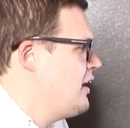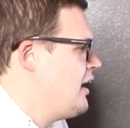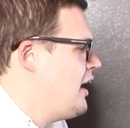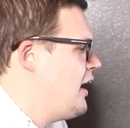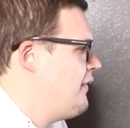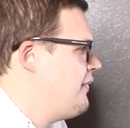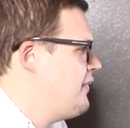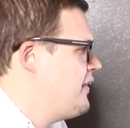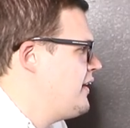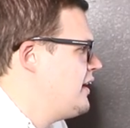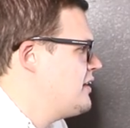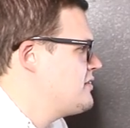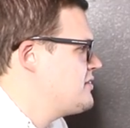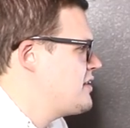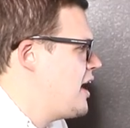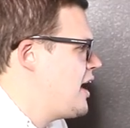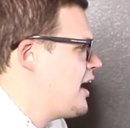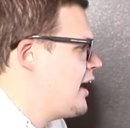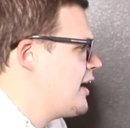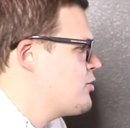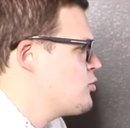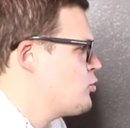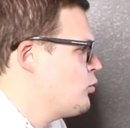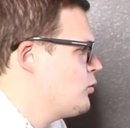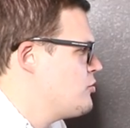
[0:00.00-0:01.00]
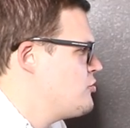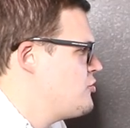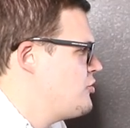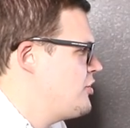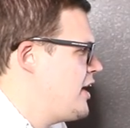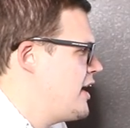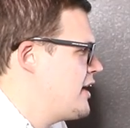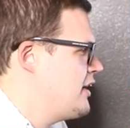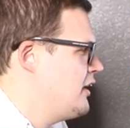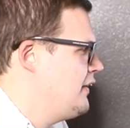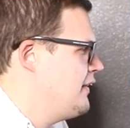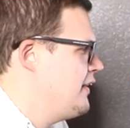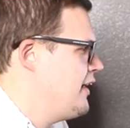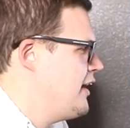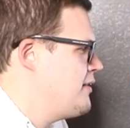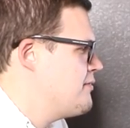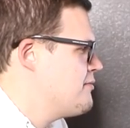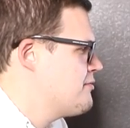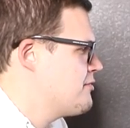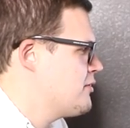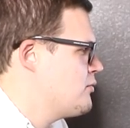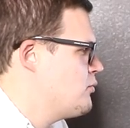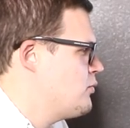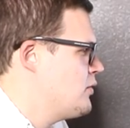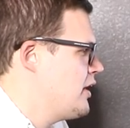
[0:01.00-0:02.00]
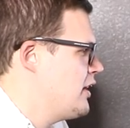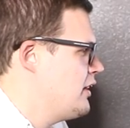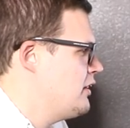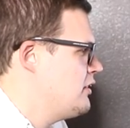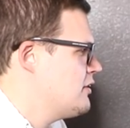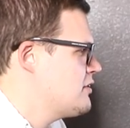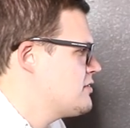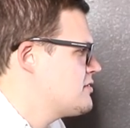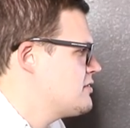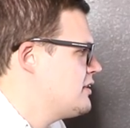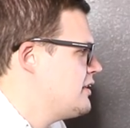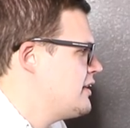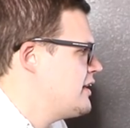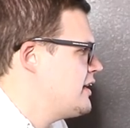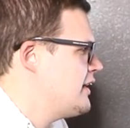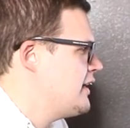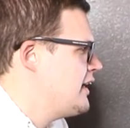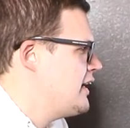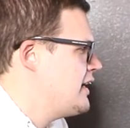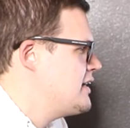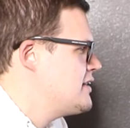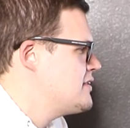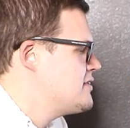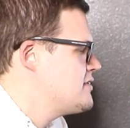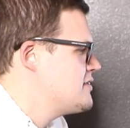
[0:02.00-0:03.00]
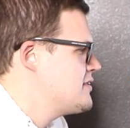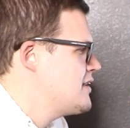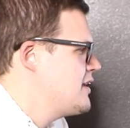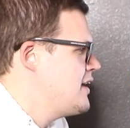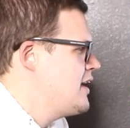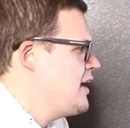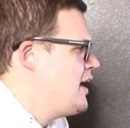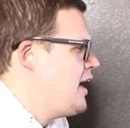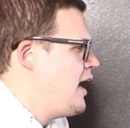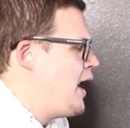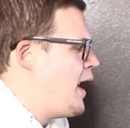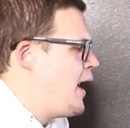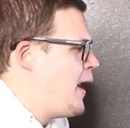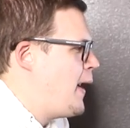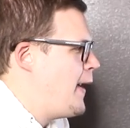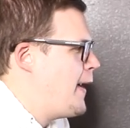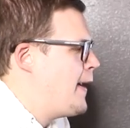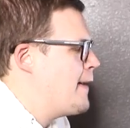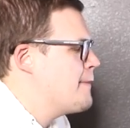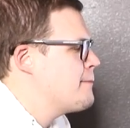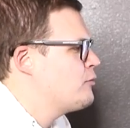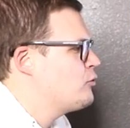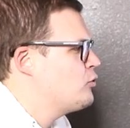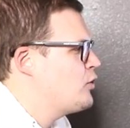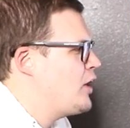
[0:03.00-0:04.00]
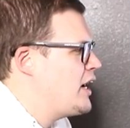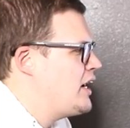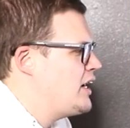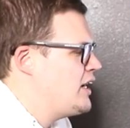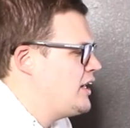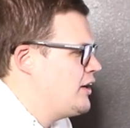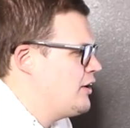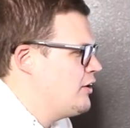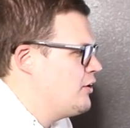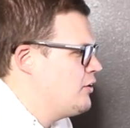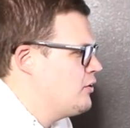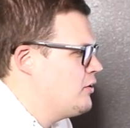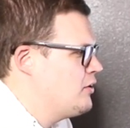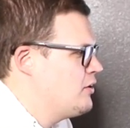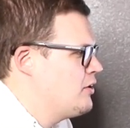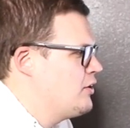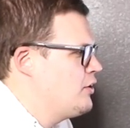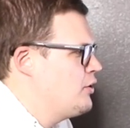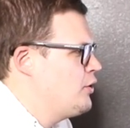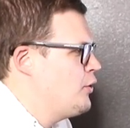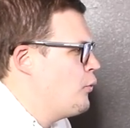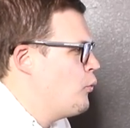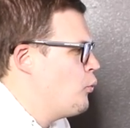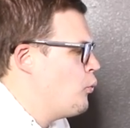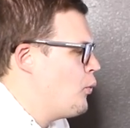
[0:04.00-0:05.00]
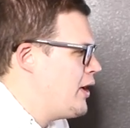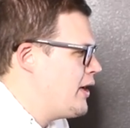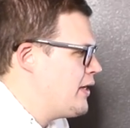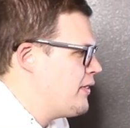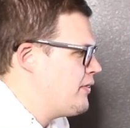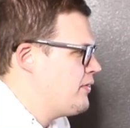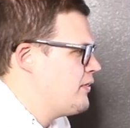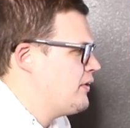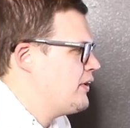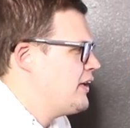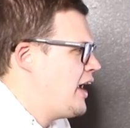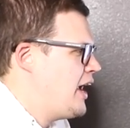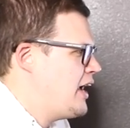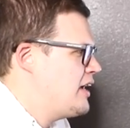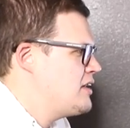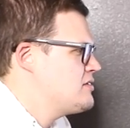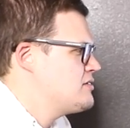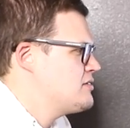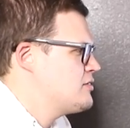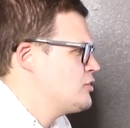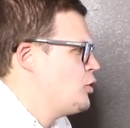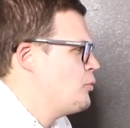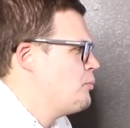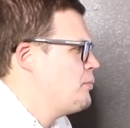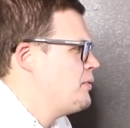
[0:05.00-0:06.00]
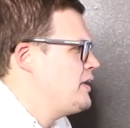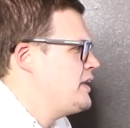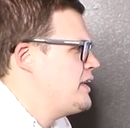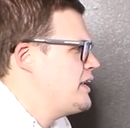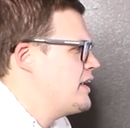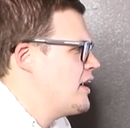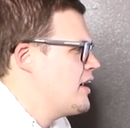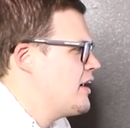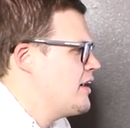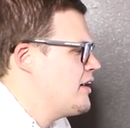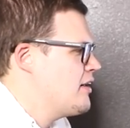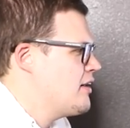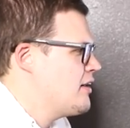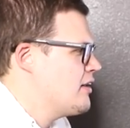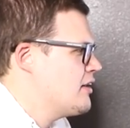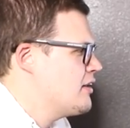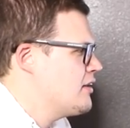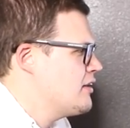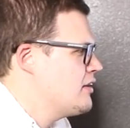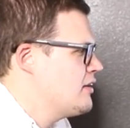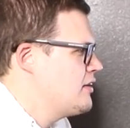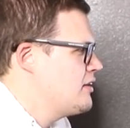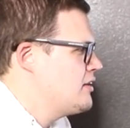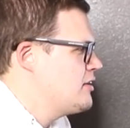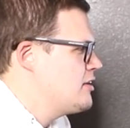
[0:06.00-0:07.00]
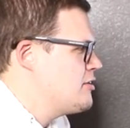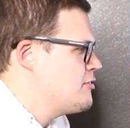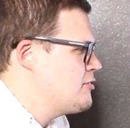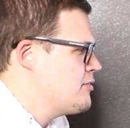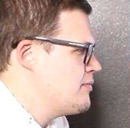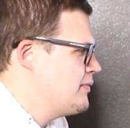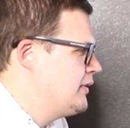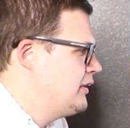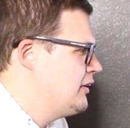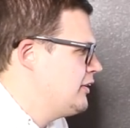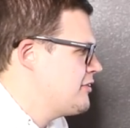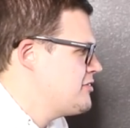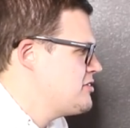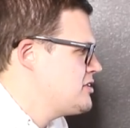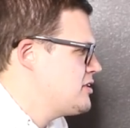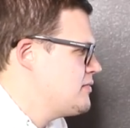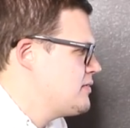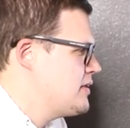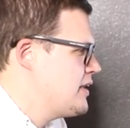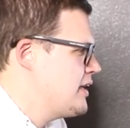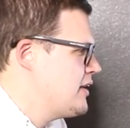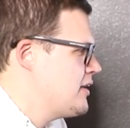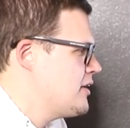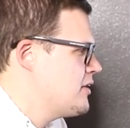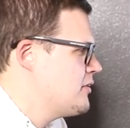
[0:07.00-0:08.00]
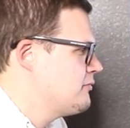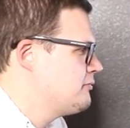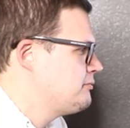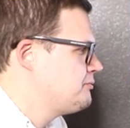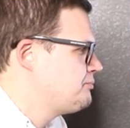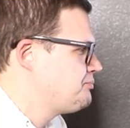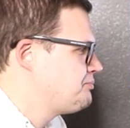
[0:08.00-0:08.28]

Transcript: I think his actual channel name, from what it looks like, is Ham Radio with K0PIR, from the looks of it here.